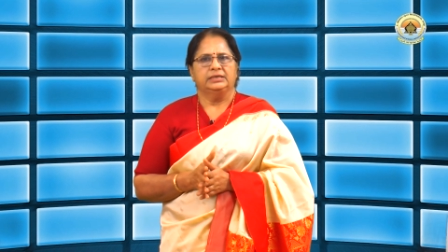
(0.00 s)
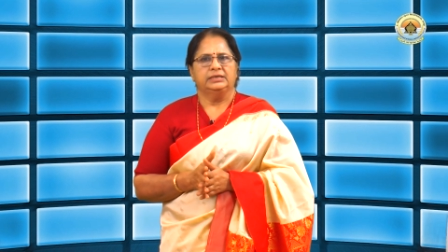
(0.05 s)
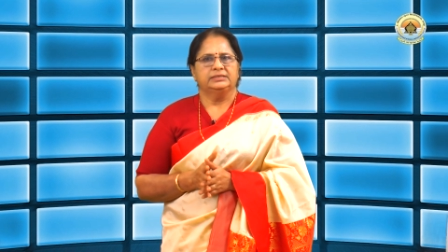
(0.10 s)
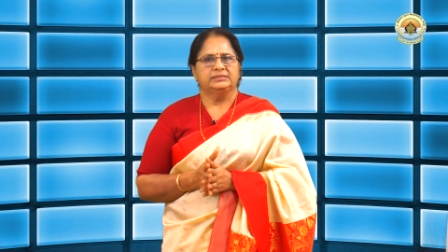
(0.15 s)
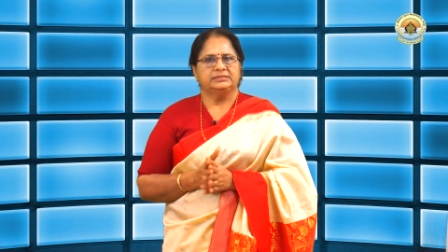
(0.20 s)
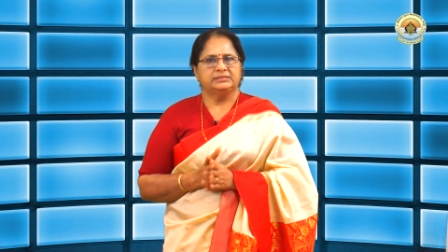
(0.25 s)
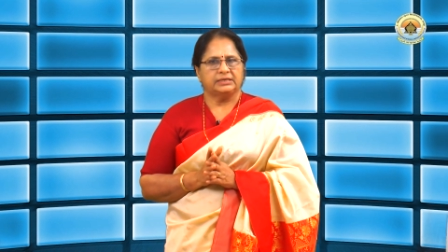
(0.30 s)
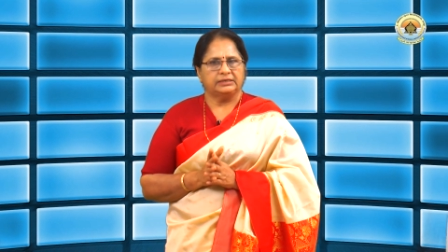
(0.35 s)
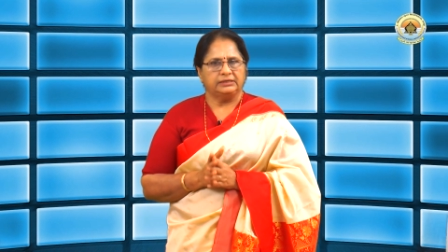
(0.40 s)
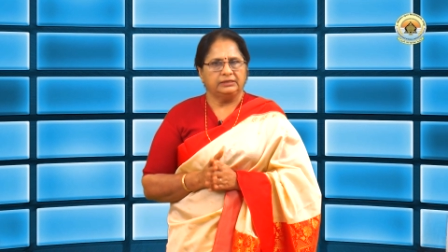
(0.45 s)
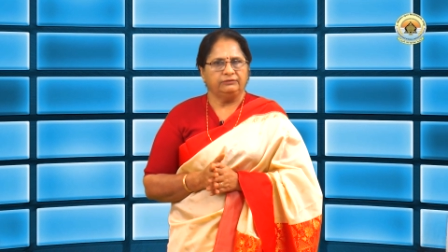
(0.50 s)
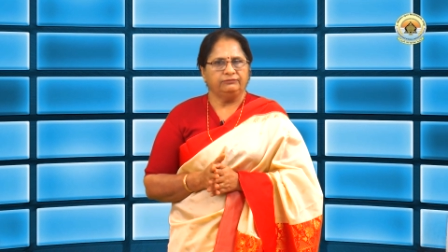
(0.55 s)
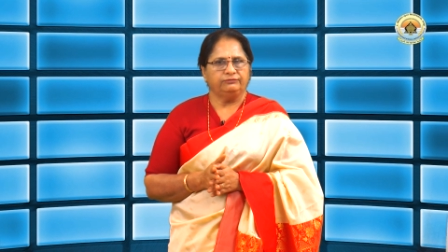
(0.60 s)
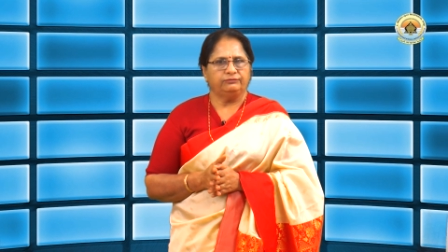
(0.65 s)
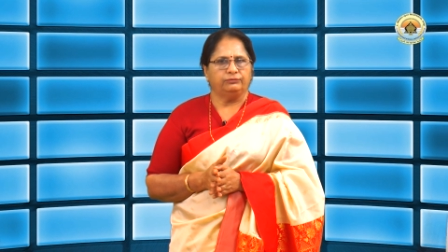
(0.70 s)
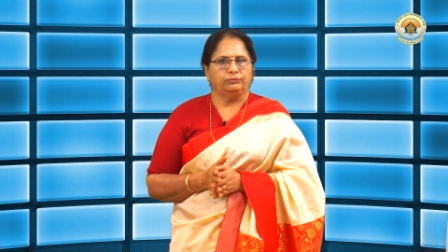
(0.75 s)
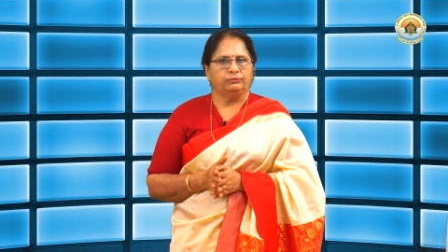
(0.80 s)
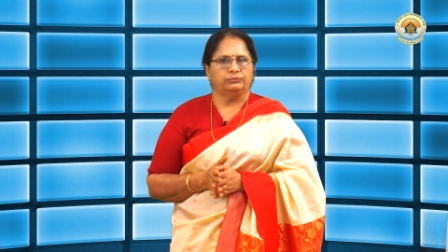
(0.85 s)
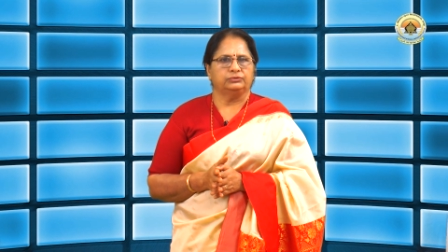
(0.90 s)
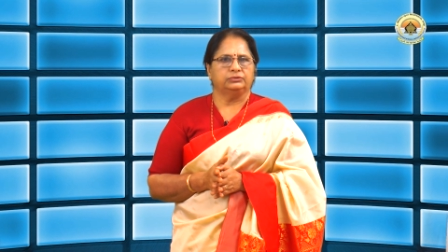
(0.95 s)
setting
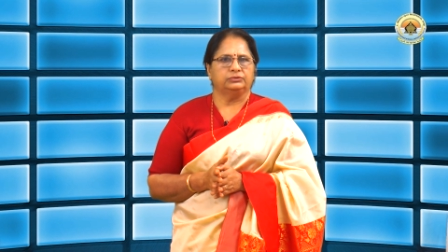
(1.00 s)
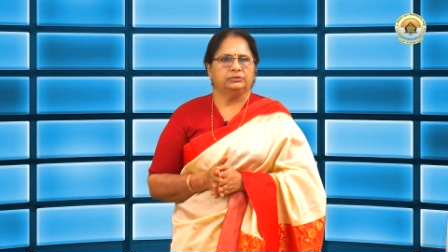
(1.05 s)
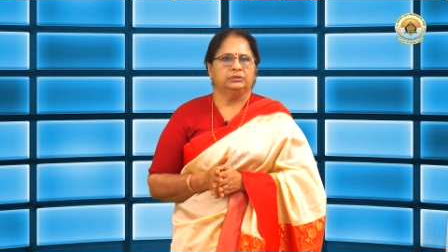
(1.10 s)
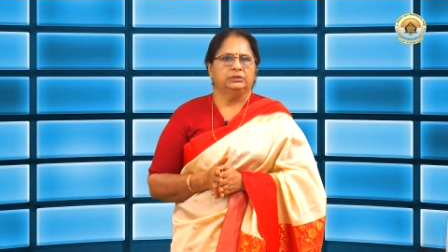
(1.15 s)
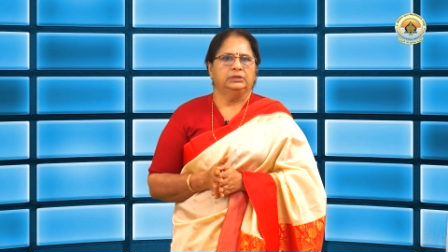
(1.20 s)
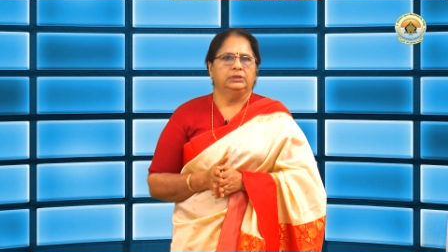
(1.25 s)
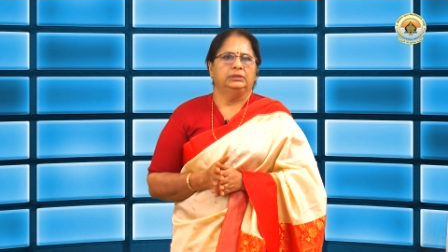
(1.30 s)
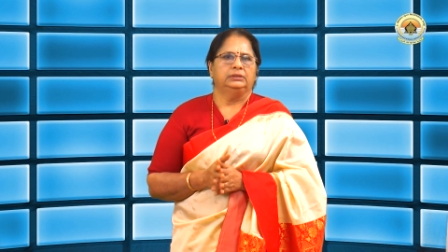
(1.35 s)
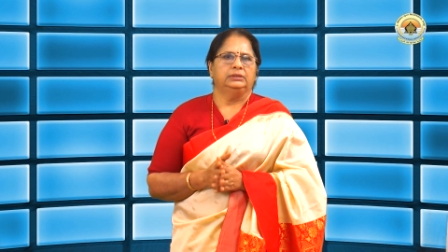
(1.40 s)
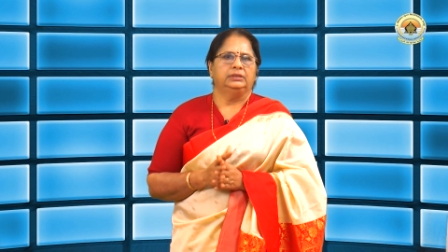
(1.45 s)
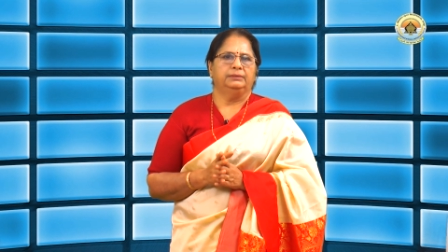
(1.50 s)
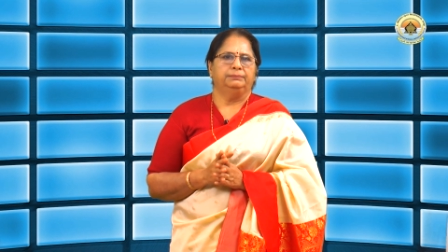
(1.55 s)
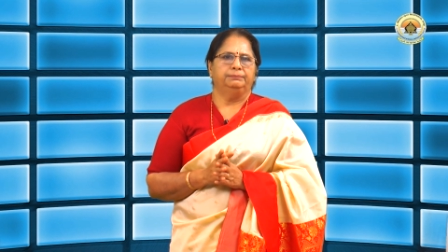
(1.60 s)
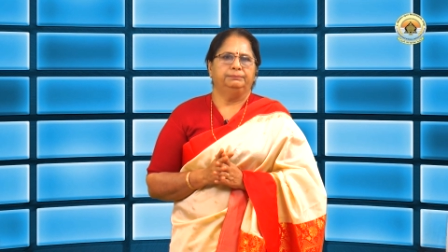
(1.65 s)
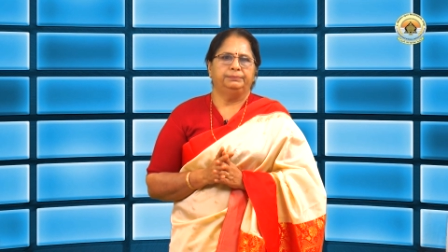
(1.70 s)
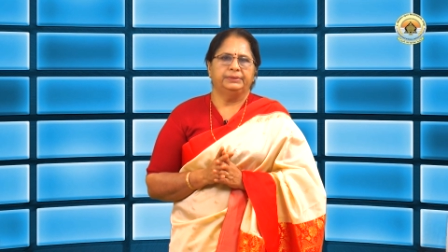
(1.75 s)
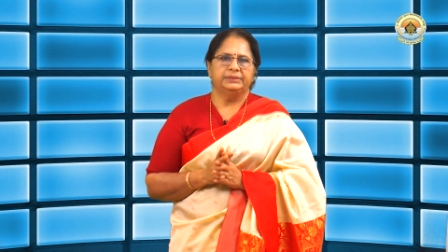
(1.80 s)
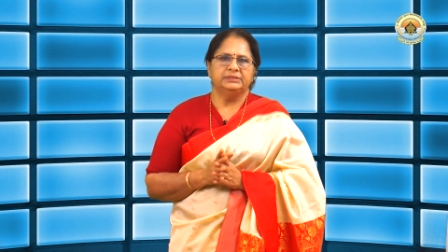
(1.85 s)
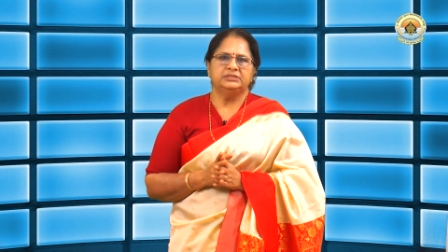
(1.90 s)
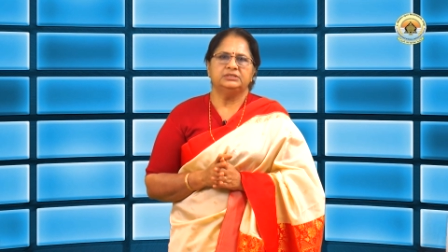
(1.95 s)
forth the
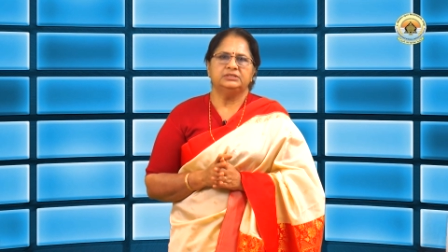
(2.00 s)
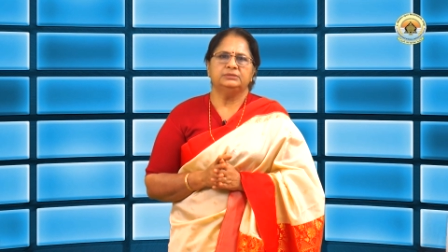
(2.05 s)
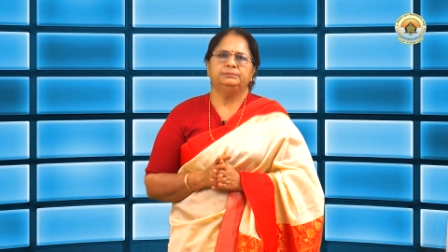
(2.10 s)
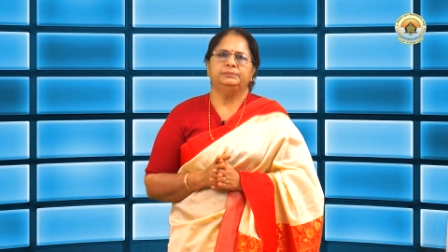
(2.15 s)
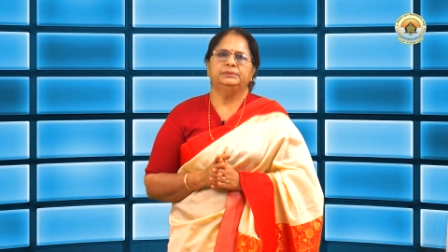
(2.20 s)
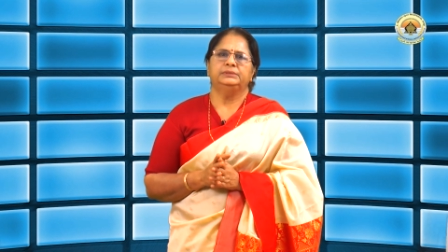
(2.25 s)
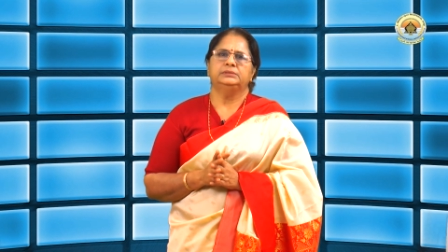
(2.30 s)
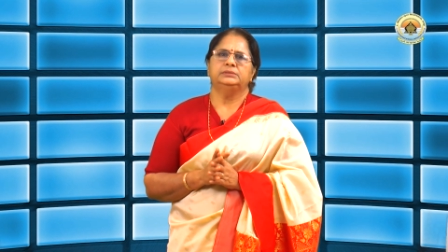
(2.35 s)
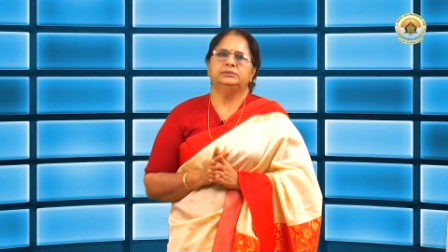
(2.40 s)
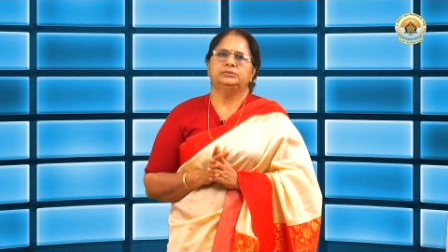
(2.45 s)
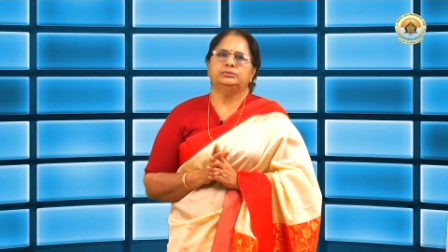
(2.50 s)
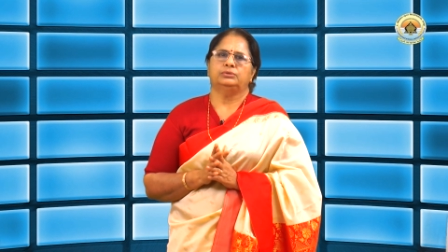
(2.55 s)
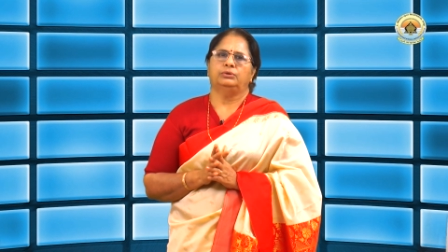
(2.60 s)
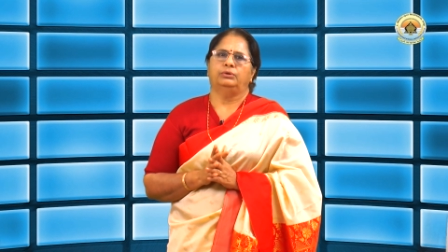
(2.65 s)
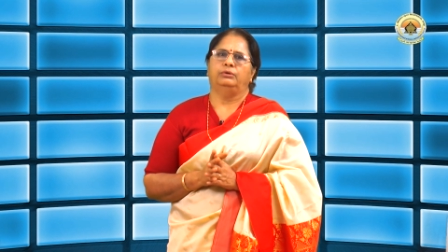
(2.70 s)
principles